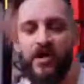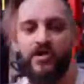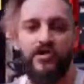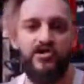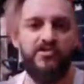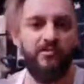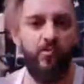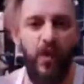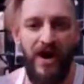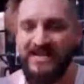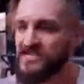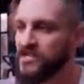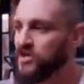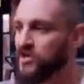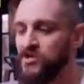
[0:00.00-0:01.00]
those weights
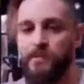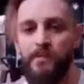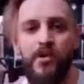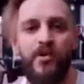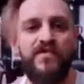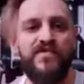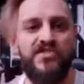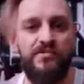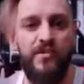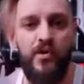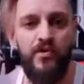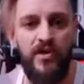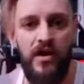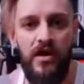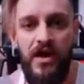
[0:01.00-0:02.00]
are going to move
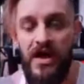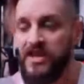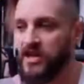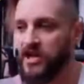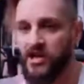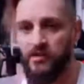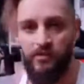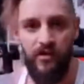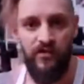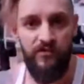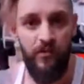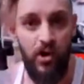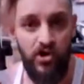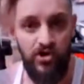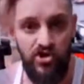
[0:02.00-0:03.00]
smoother, they're going to move
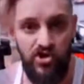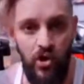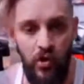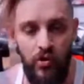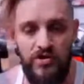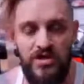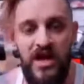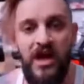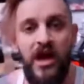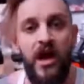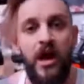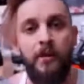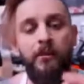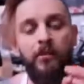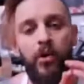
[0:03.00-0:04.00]
more controlled,
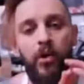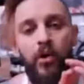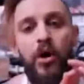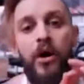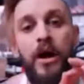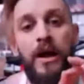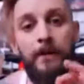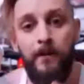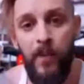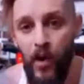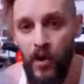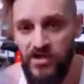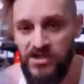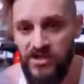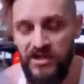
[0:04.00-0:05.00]
and more
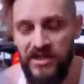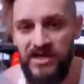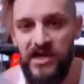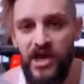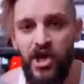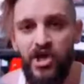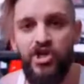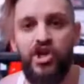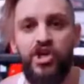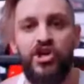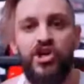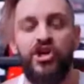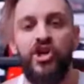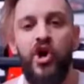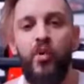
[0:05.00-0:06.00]
importantly, you're going
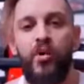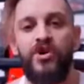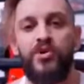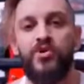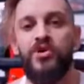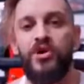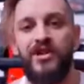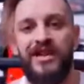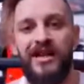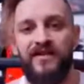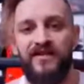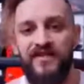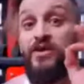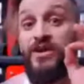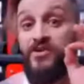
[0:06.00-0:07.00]
to know what you can
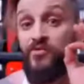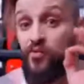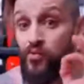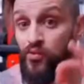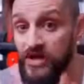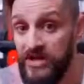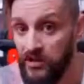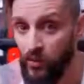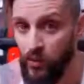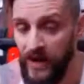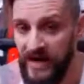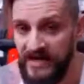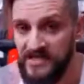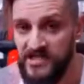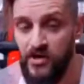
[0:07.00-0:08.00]
lift in real
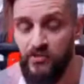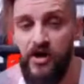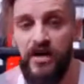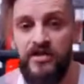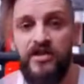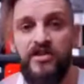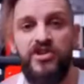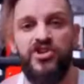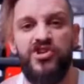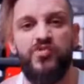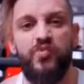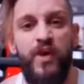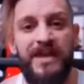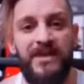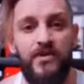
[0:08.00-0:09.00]
weight rather than just
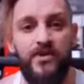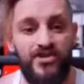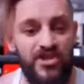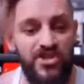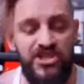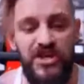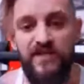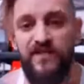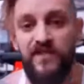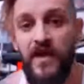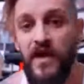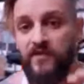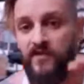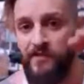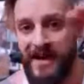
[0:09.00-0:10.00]
weight you can shift
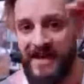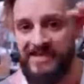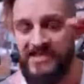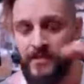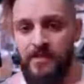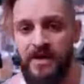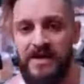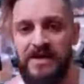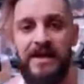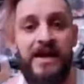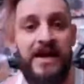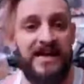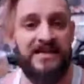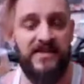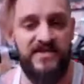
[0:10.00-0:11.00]
from A to B.
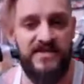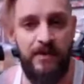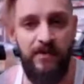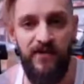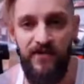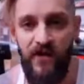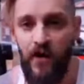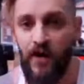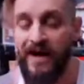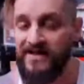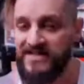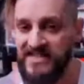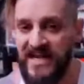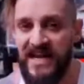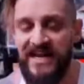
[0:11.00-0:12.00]
As I've said before, I'll
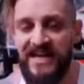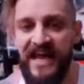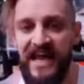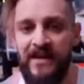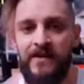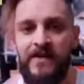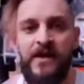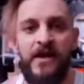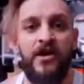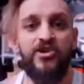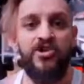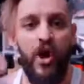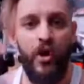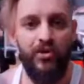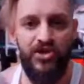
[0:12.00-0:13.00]
say it again.
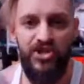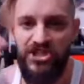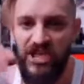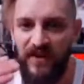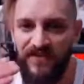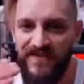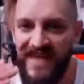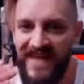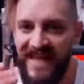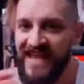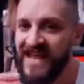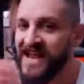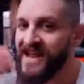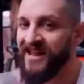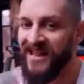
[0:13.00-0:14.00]
Don't shift it,
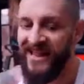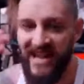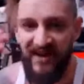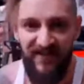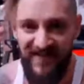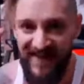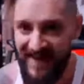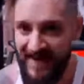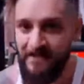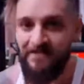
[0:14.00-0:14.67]
lift it.